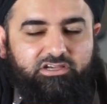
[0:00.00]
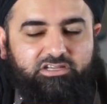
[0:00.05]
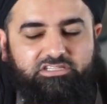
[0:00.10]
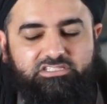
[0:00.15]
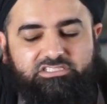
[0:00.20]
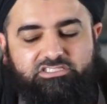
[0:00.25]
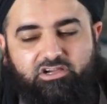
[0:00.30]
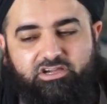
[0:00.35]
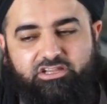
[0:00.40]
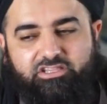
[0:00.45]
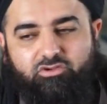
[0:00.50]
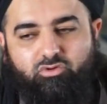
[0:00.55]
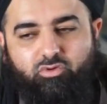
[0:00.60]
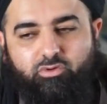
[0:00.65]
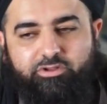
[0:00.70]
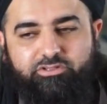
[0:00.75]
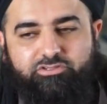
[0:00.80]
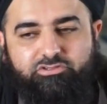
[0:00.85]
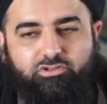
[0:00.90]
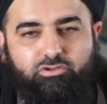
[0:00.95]
are decided
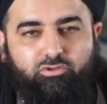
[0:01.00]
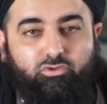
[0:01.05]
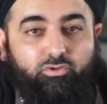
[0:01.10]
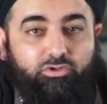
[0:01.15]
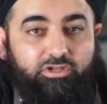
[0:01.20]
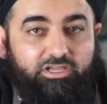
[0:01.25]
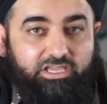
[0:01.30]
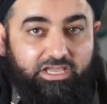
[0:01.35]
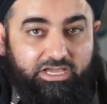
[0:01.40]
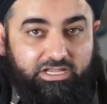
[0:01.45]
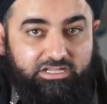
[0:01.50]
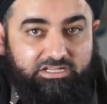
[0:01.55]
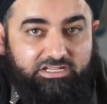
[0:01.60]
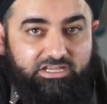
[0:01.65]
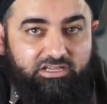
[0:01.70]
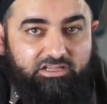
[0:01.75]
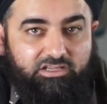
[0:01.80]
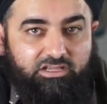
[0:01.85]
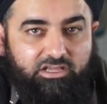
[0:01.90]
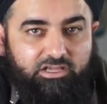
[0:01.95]
according to the lunar
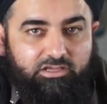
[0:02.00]
calendar,